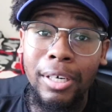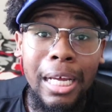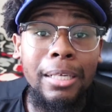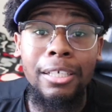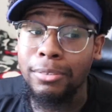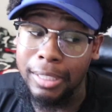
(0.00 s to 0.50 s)

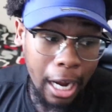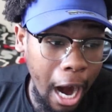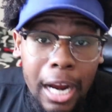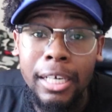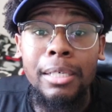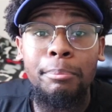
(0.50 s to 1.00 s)
That nigga was like,
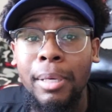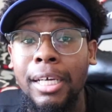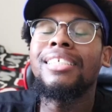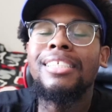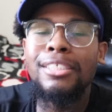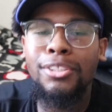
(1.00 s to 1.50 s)
all right, nigga, bet.
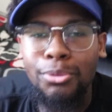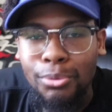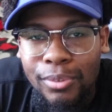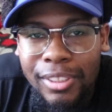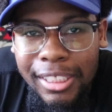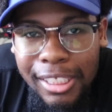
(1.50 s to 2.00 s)

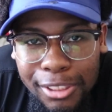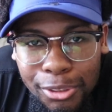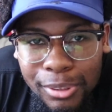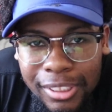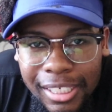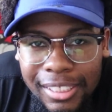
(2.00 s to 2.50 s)

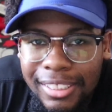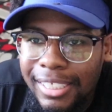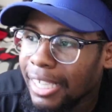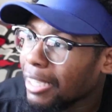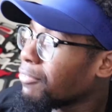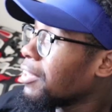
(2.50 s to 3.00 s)
Zenitsu is getting
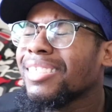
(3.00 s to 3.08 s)
saved.